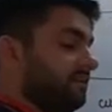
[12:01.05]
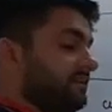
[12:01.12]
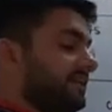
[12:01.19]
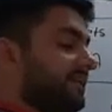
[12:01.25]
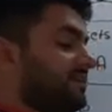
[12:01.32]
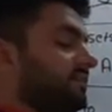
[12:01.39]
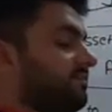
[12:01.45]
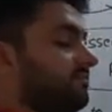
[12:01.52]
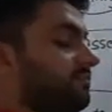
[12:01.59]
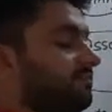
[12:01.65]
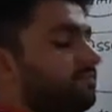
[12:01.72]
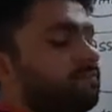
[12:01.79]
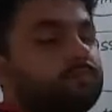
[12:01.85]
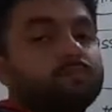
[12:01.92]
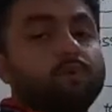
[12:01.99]

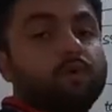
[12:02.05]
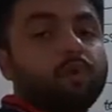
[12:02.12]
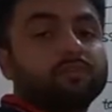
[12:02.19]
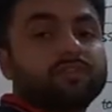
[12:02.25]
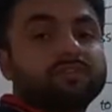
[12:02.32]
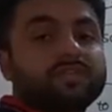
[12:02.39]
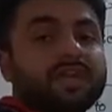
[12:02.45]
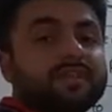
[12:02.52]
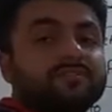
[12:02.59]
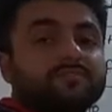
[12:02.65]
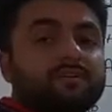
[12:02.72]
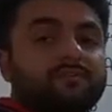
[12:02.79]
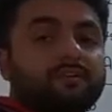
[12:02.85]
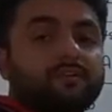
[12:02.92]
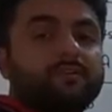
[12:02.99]
that both sides
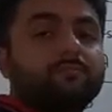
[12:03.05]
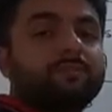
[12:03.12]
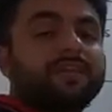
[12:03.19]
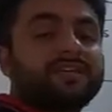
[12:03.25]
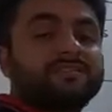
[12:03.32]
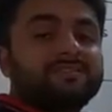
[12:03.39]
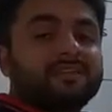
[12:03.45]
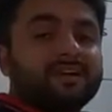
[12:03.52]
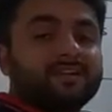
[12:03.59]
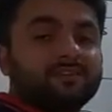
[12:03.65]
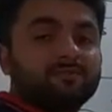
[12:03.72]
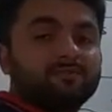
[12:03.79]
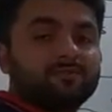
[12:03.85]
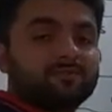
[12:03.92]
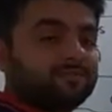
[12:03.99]
of our page
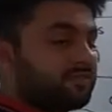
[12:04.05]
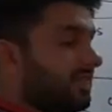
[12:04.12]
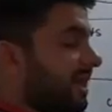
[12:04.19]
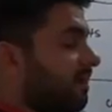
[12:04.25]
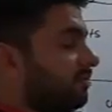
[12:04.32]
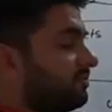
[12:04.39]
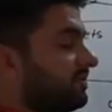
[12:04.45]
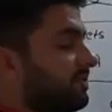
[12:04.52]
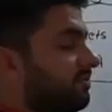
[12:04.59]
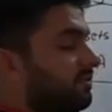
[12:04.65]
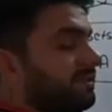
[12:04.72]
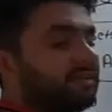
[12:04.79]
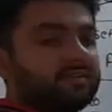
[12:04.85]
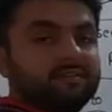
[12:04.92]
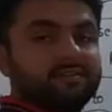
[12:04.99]
are used. See how they are
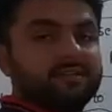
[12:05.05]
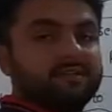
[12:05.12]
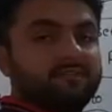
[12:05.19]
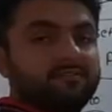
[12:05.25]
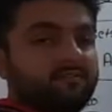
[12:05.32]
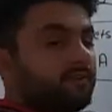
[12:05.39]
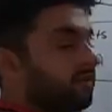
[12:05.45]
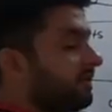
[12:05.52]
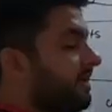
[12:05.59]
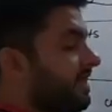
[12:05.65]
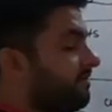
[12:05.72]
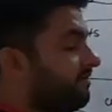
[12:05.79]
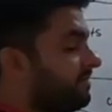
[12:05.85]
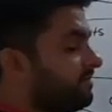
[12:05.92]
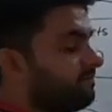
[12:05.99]
written for
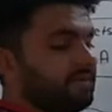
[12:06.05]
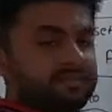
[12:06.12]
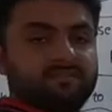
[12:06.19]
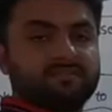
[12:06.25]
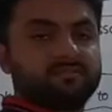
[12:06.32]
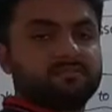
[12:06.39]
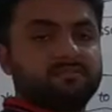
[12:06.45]
every page.